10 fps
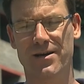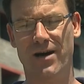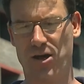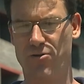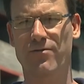
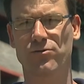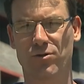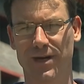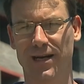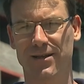I traveled
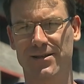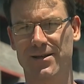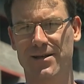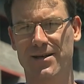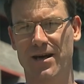to England,
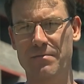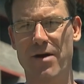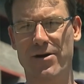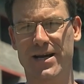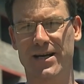
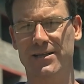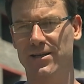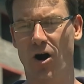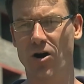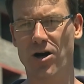America,
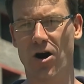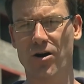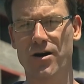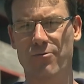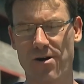Hong
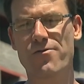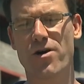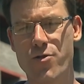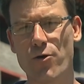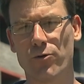Kong, wherever
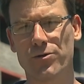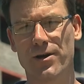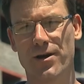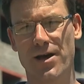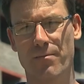I thought
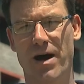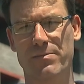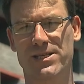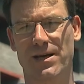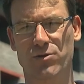there might
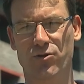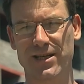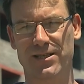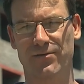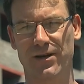be some
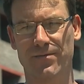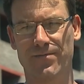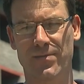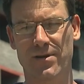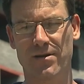trace of her.
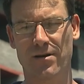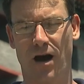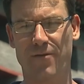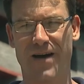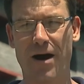
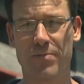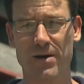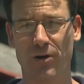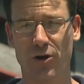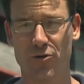I found
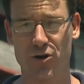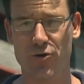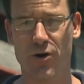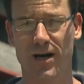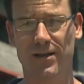people who
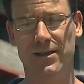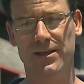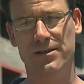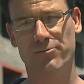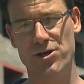knew her
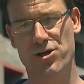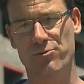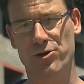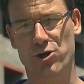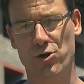when she
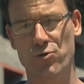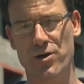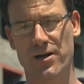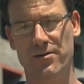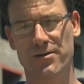was a
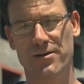schoolgirl